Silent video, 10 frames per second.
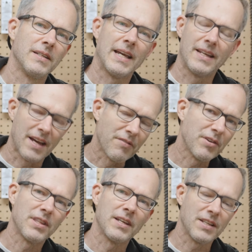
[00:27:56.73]
and
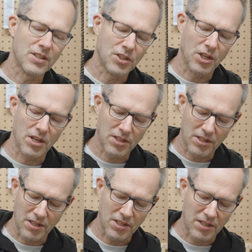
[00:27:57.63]
everything is
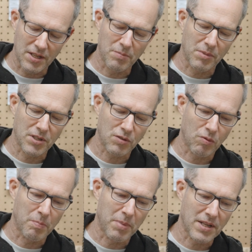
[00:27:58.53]
just this seamless,
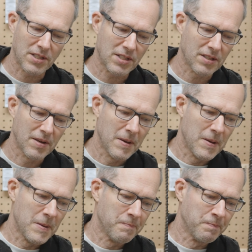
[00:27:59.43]
robust
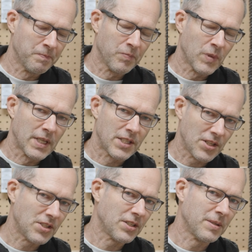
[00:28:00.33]

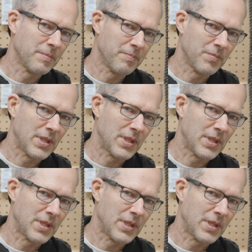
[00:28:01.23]
system,